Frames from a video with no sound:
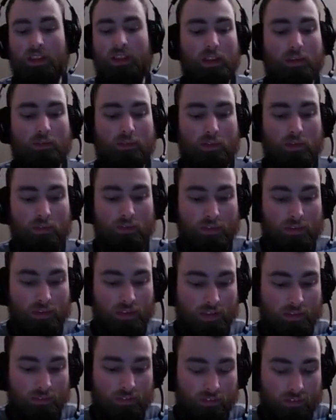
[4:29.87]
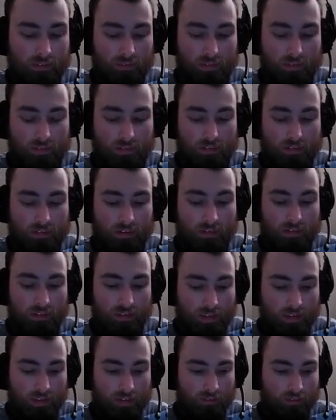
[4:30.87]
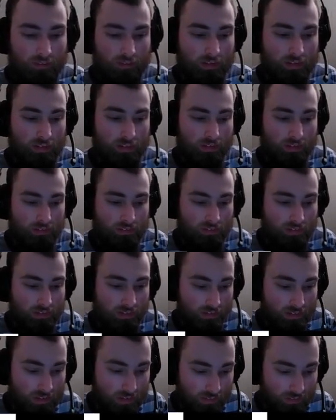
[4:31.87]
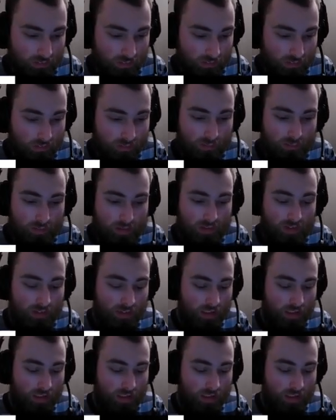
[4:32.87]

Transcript: promo segment from FTR that basically throws out the challenge for a rematch